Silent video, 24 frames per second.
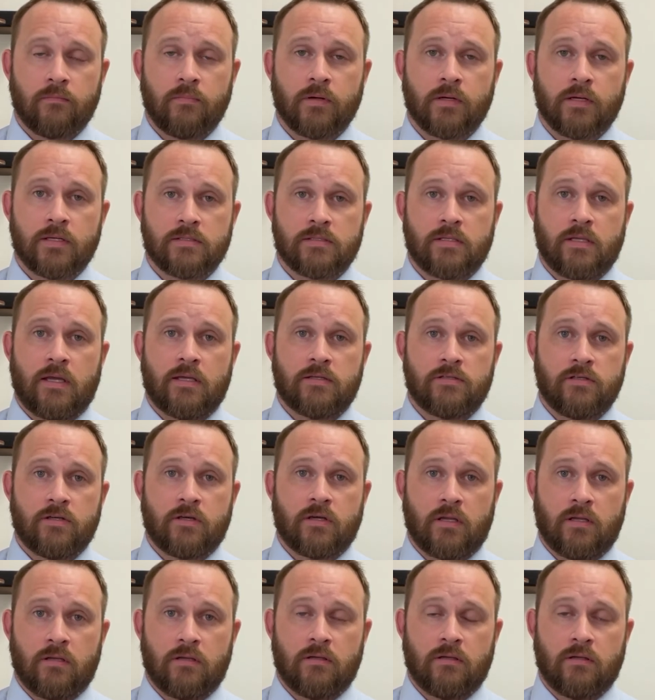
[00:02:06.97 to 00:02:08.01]
Because as you
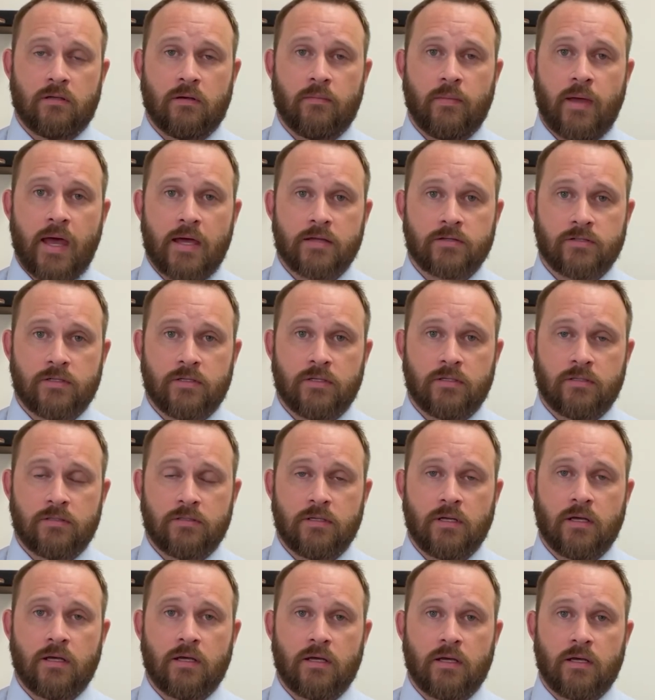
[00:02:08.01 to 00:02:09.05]
can
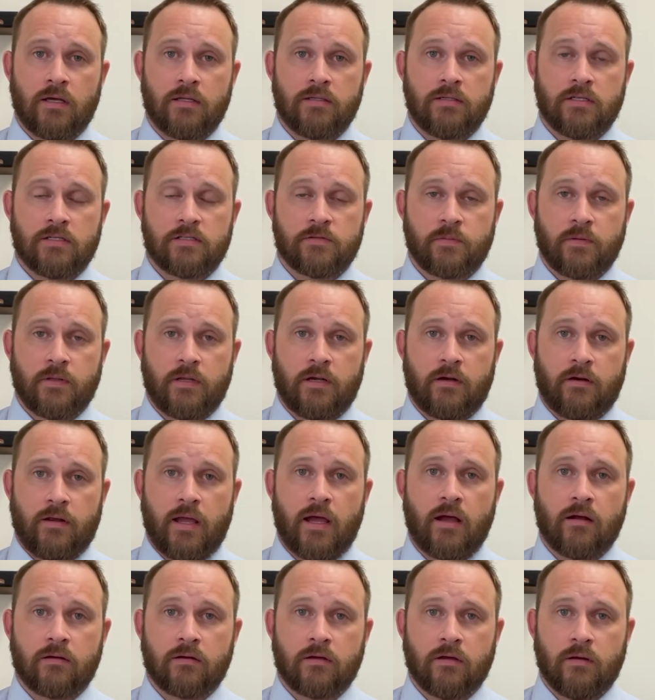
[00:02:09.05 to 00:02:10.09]
imagine, a disciplinary
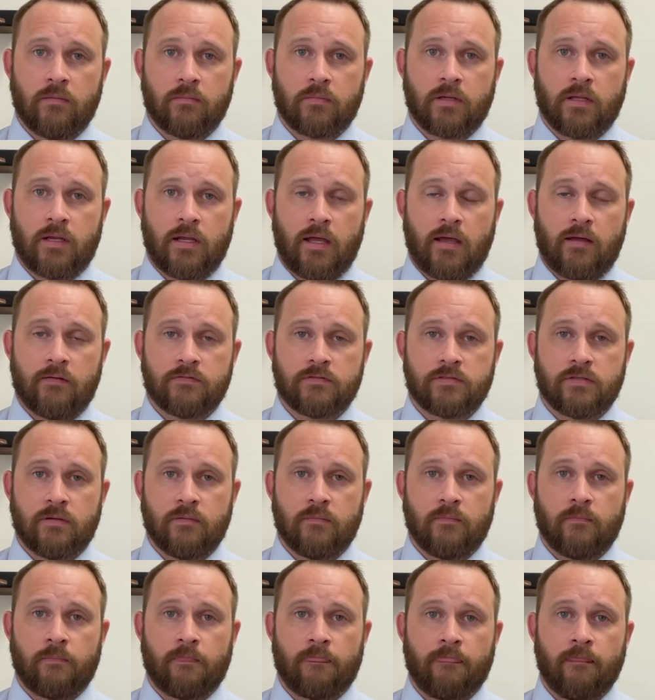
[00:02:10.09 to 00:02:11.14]
outcome can have
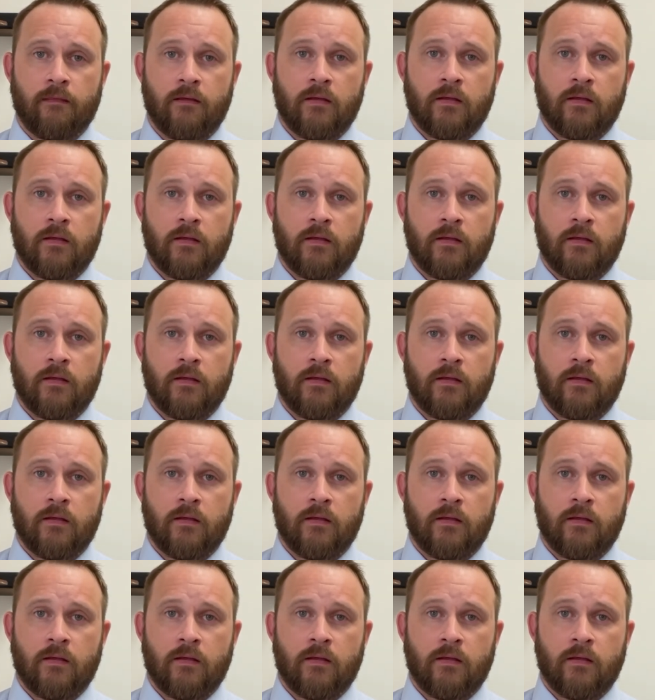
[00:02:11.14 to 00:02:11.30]
some